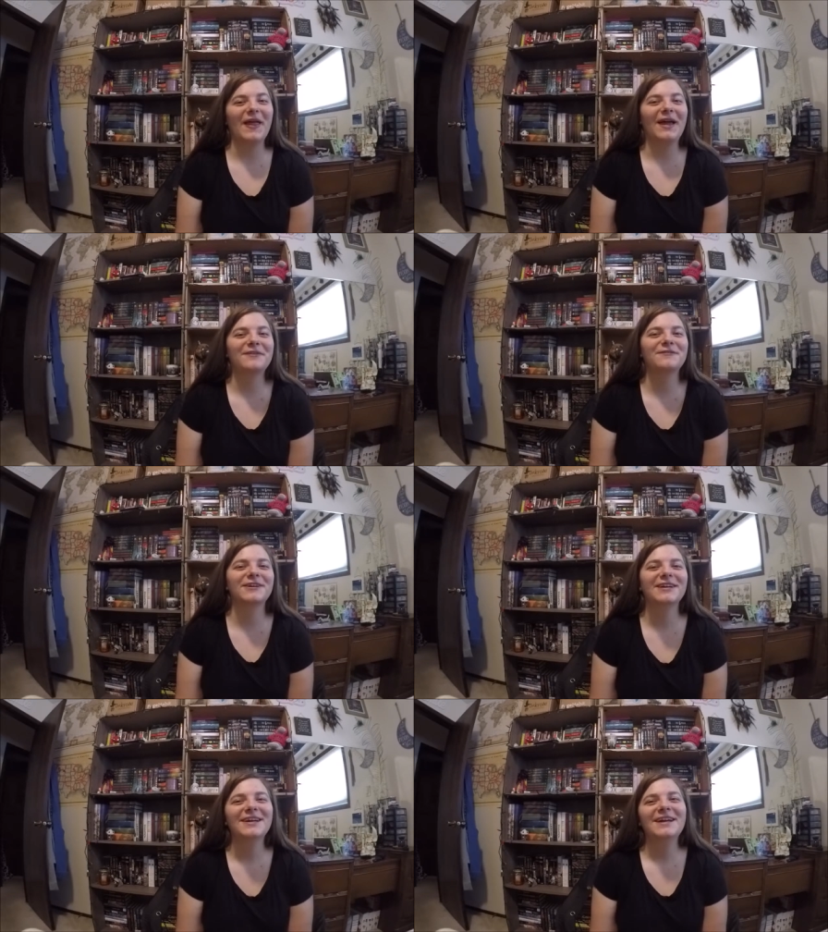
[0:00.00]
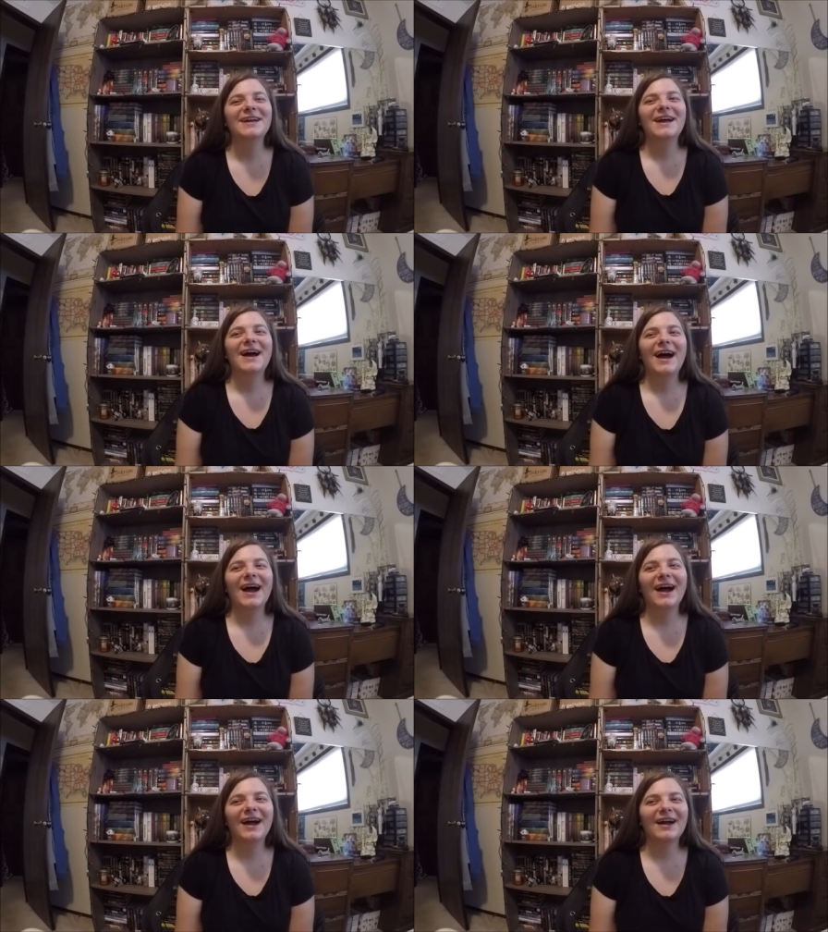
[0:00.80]
life.
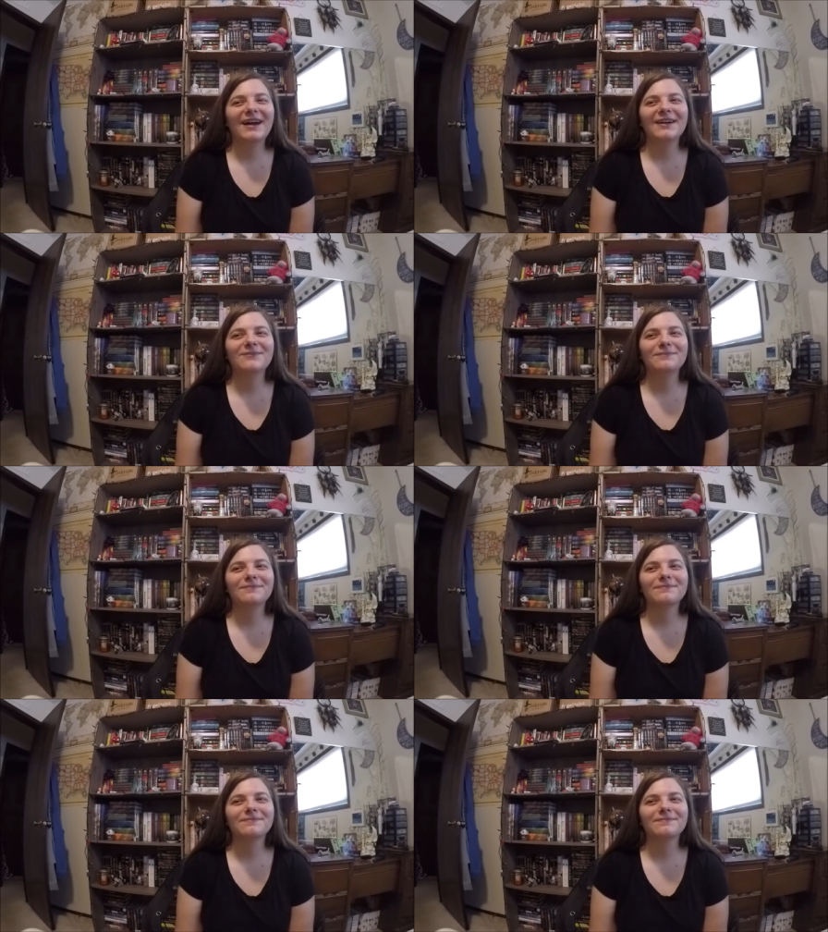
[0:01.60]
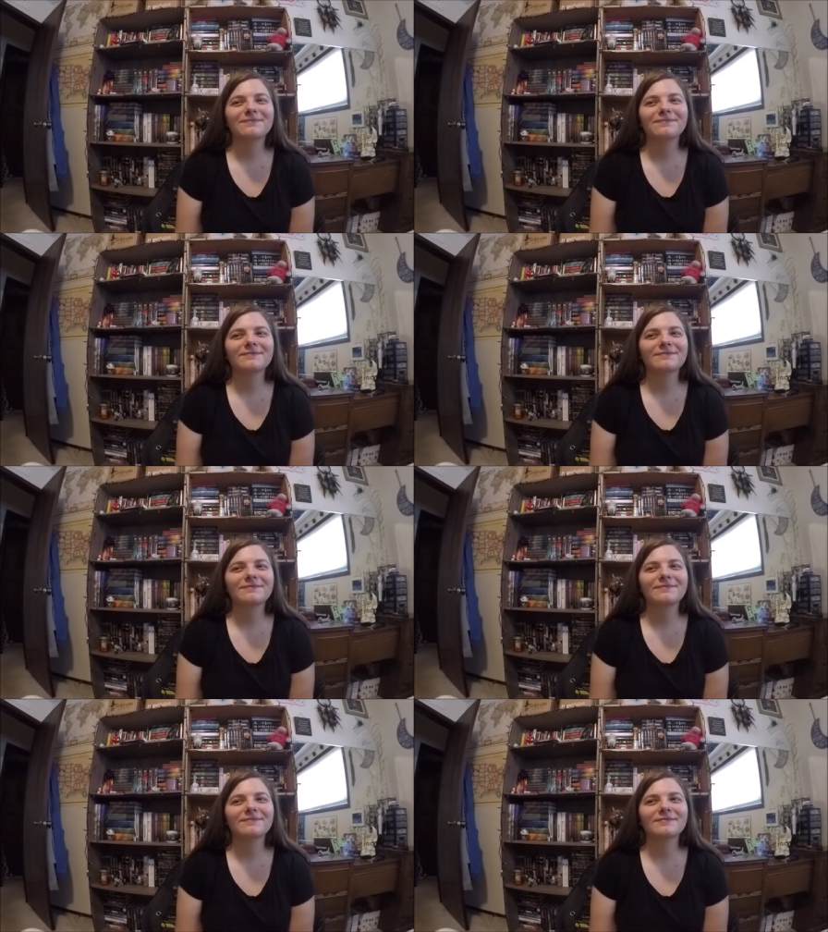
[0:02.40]
Um,
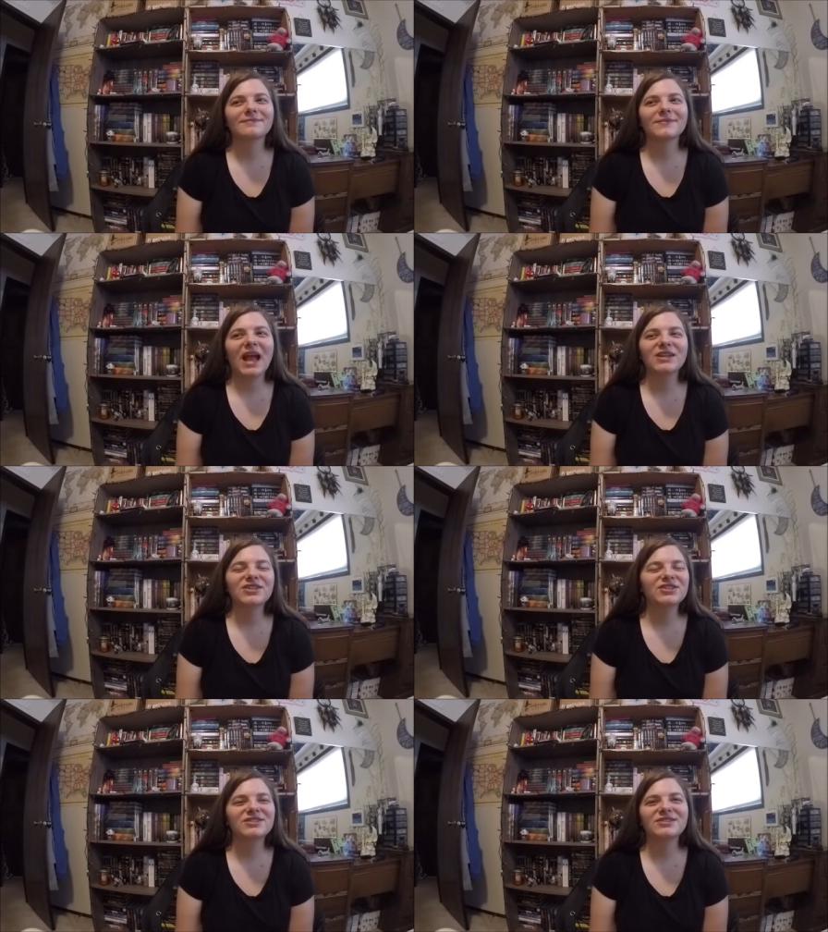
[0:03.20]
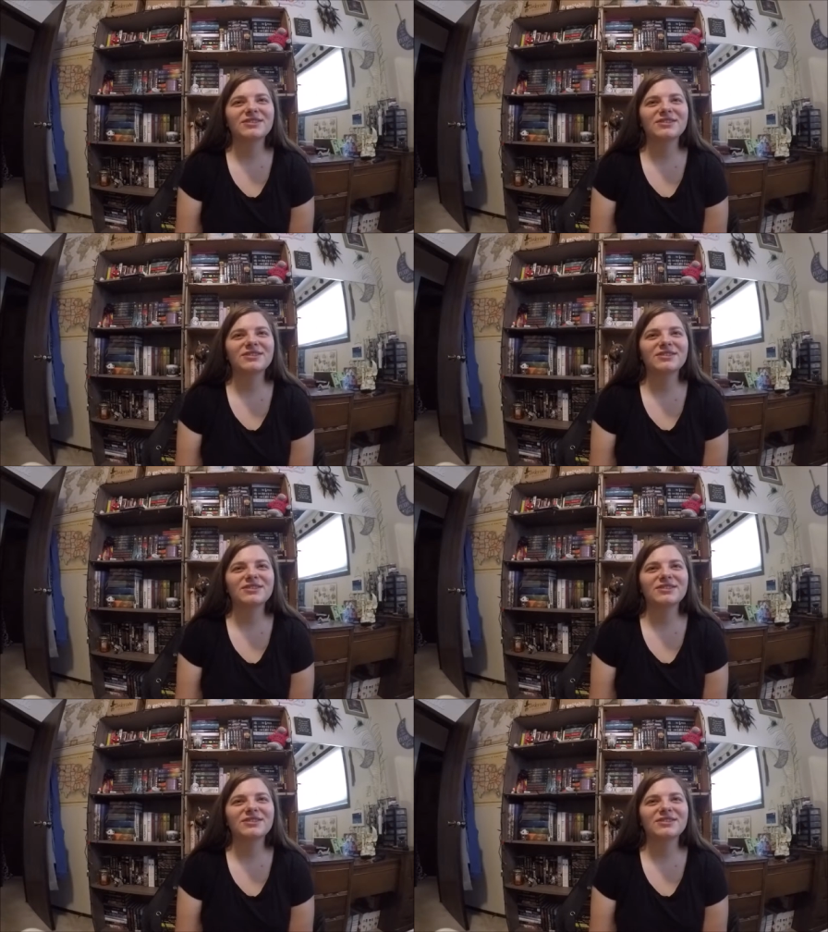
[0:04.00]
I just.